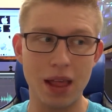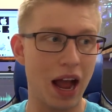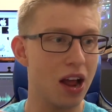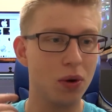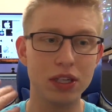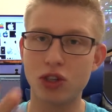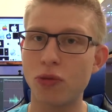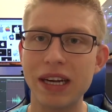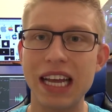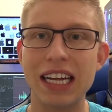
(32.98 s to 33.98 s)
I always
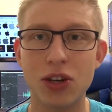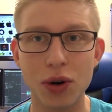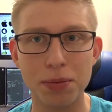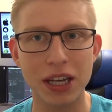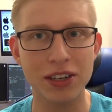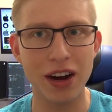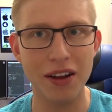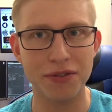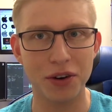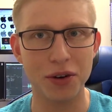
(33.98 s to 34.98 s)
told my dad, don't update your
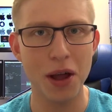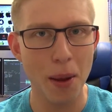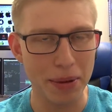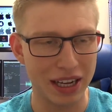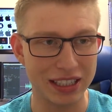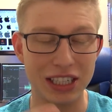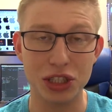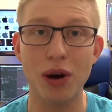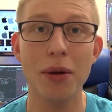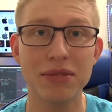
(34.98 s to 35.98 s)
iPhone because as
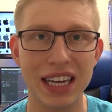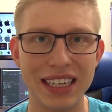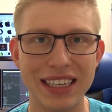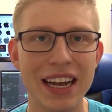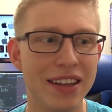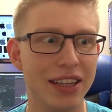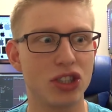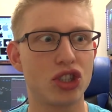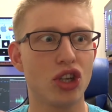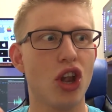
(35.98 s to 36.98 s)
you update it, they
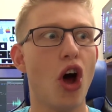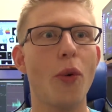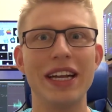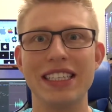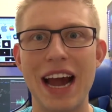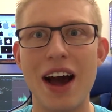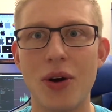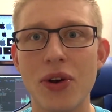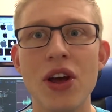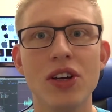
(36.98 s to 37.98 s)
slow it
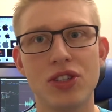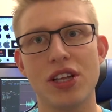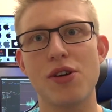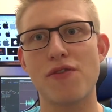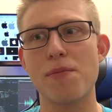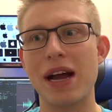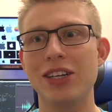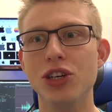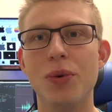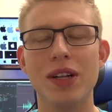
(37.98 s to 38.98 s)
down so that you have to buy
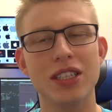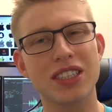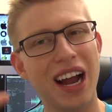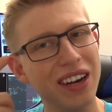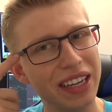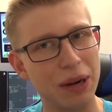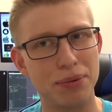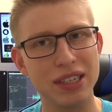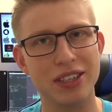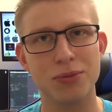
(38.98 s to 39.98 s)
new ones. It's kind of like a
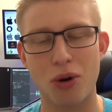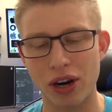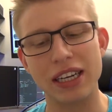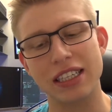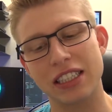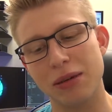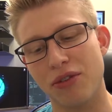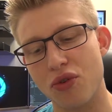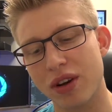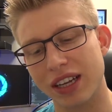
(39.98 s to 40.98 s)
pretty good marketing scheme
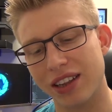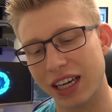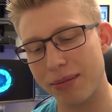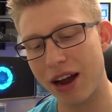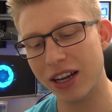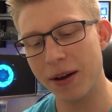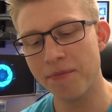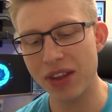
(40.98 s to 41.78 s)
if you really think about it.